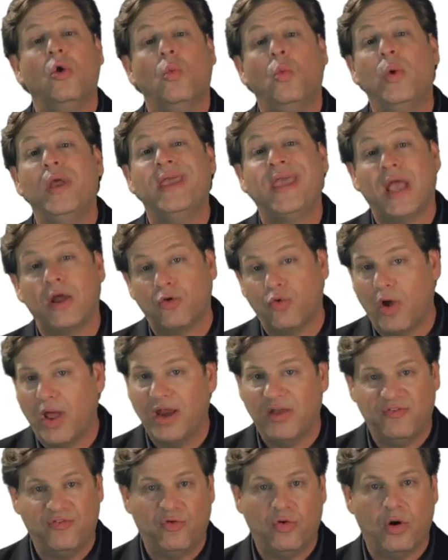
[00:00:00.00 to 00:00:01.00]
we get
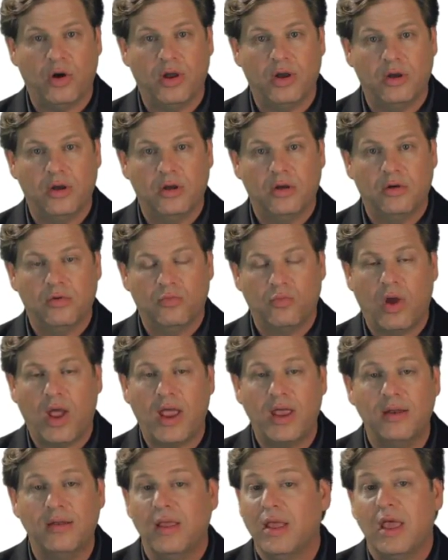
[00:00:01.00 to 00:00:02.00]
credit for it,
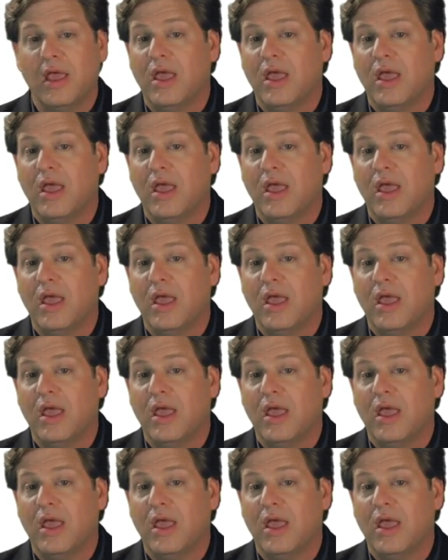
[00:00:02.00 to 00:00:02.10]
right?